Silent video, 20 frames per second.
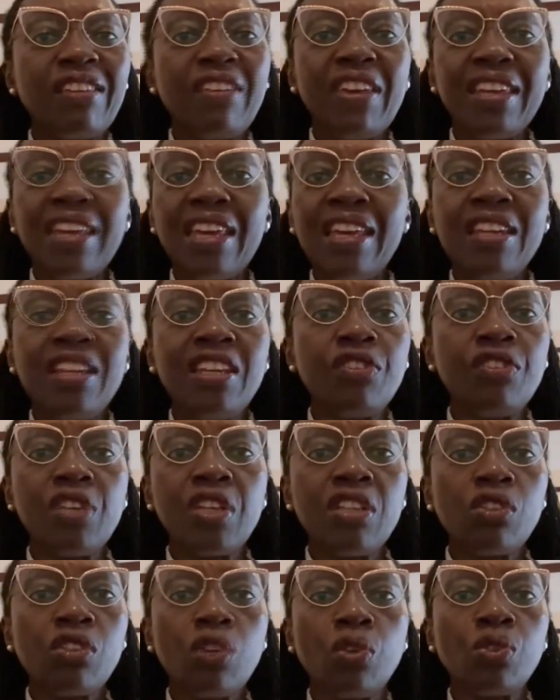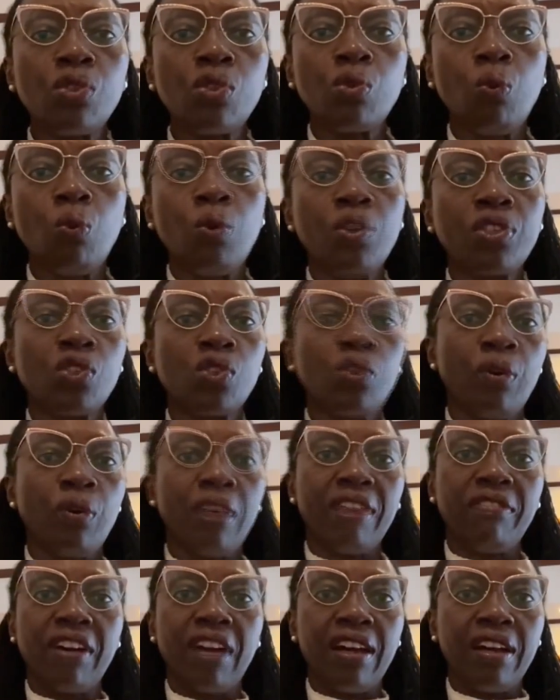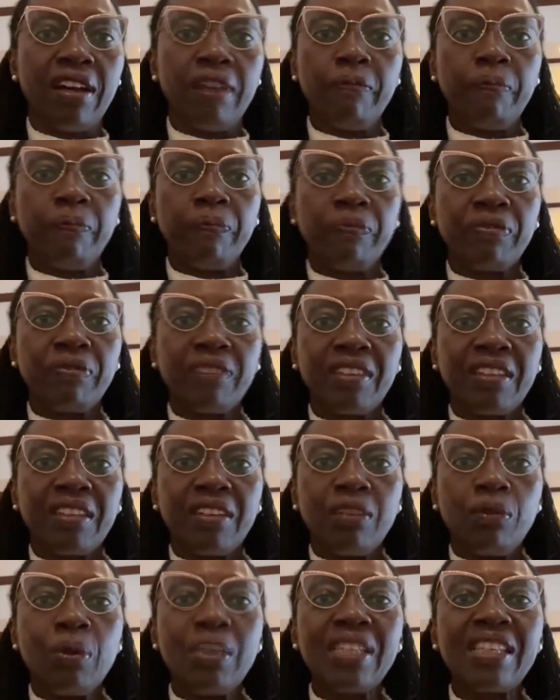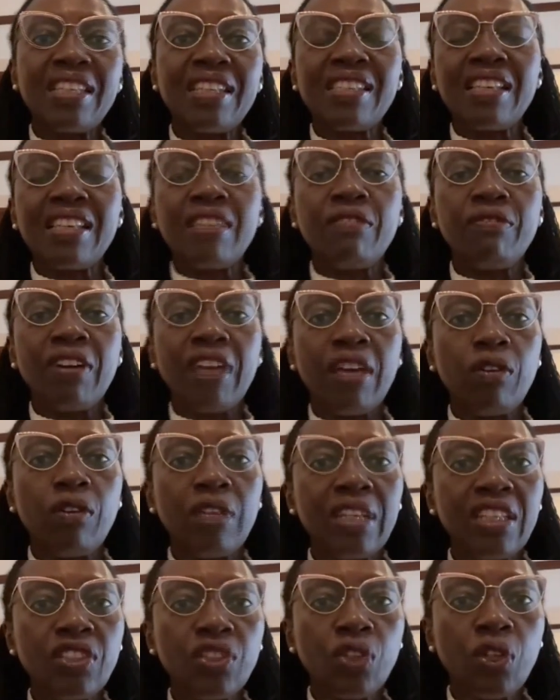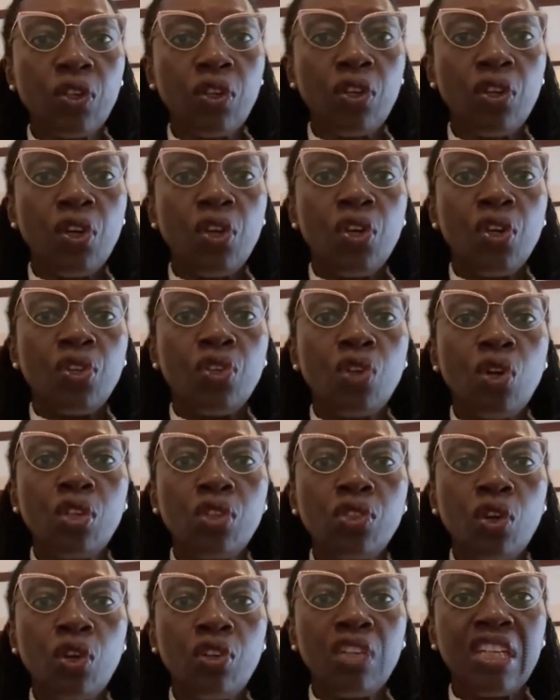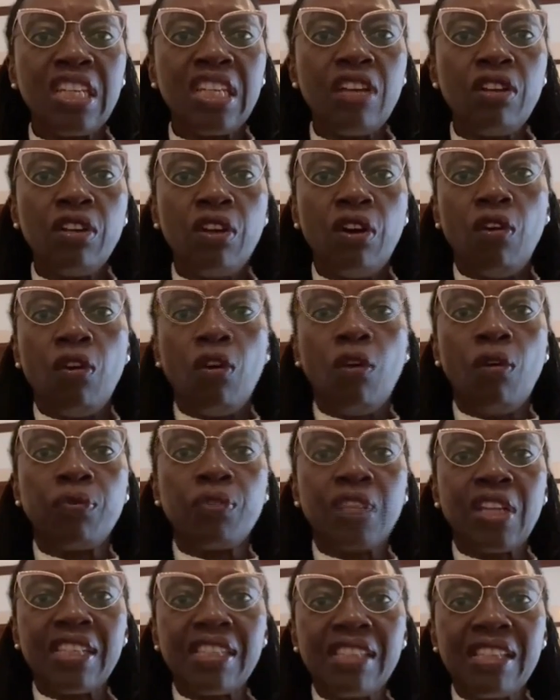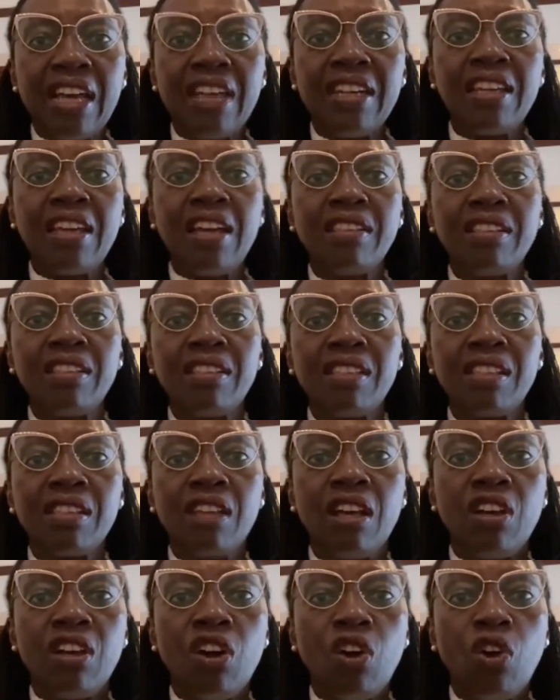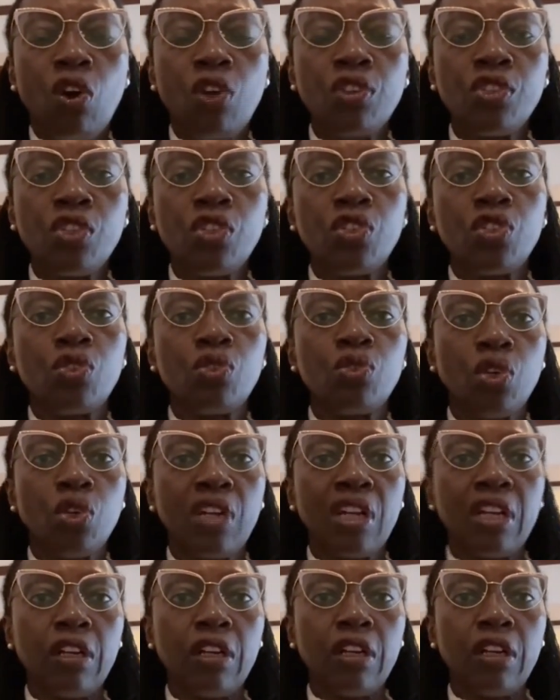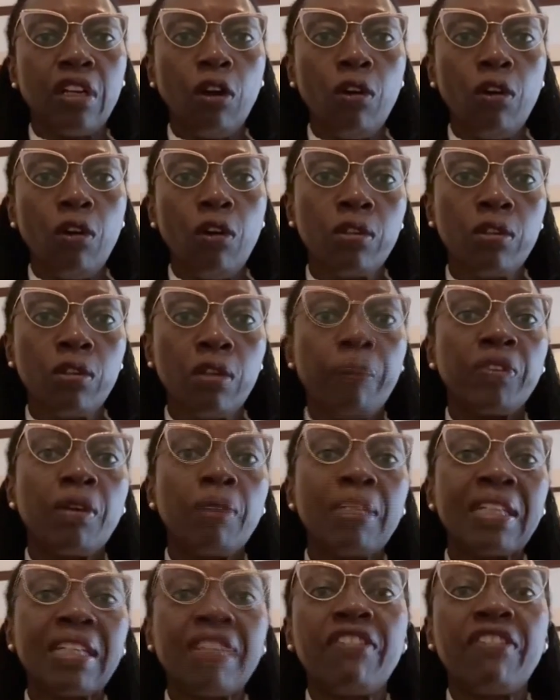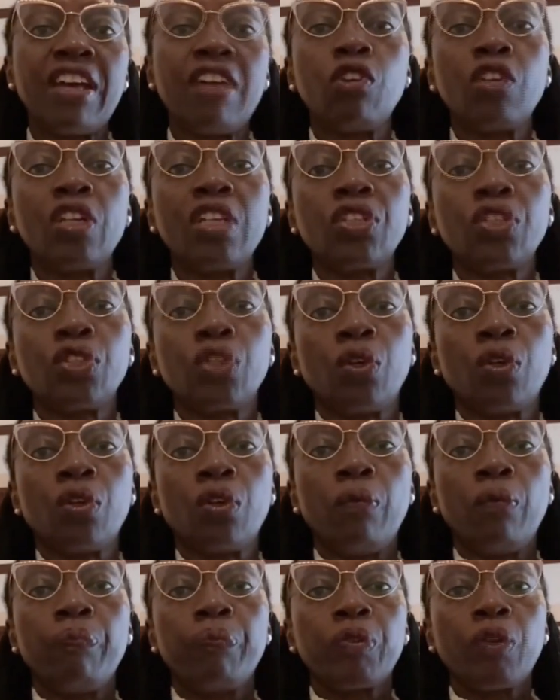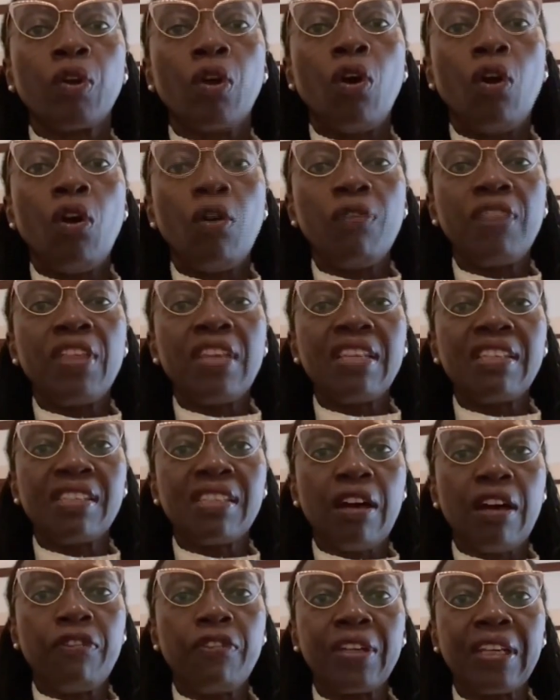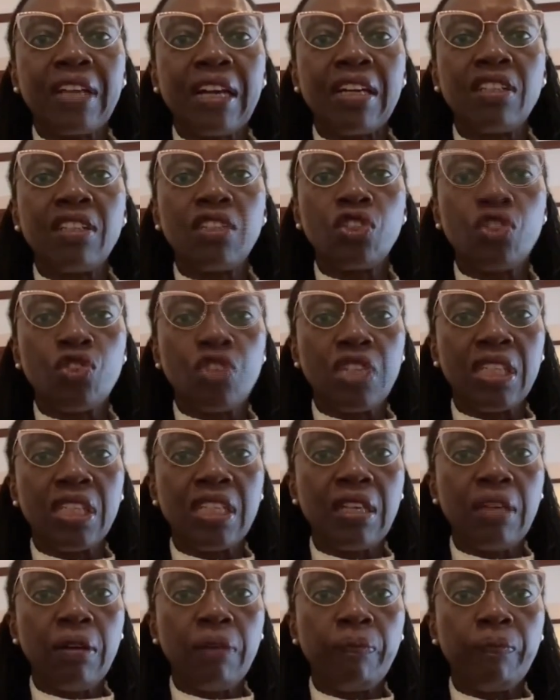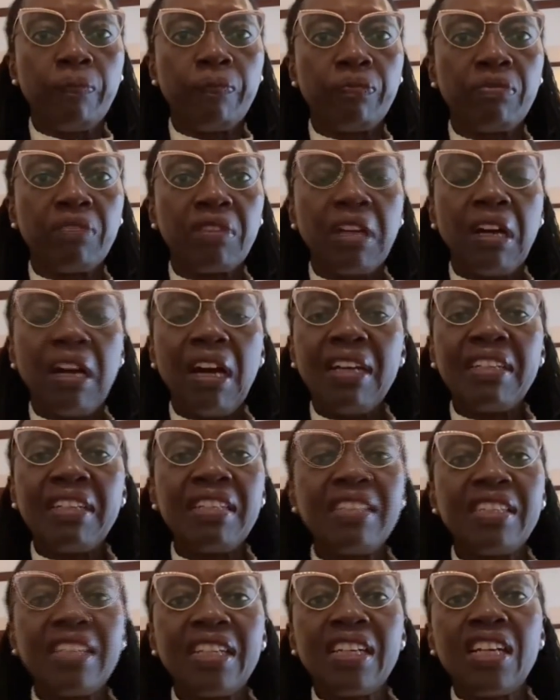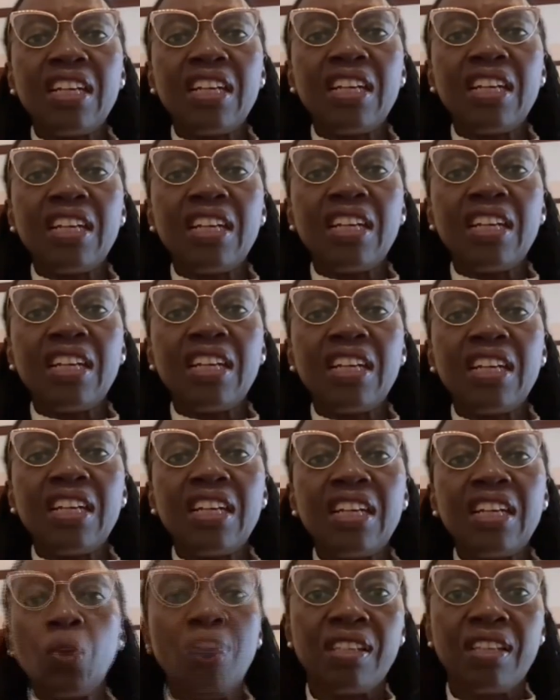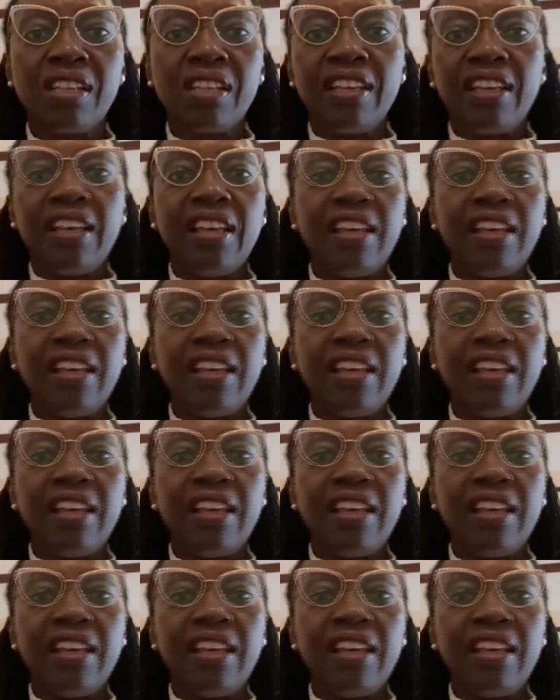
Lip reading: given any reasons whatsoever, which is in violation not only of Tanzanians' constitution and laws, but violation of the East African Treaty and international laws.